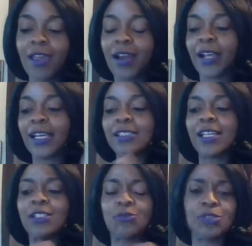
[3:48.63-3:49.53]
And I guess
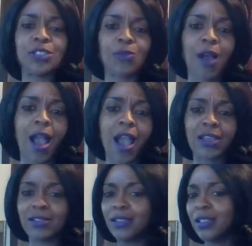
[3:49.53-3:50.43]
that's the reason why
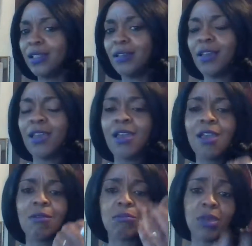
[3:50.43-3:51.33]
I can see
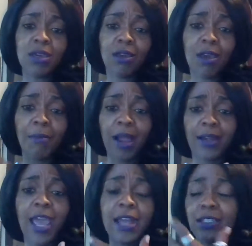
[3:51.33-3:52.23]
me and my
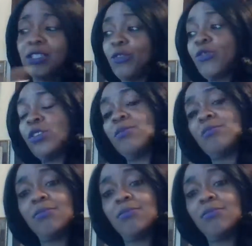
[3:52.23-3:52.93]
dad in different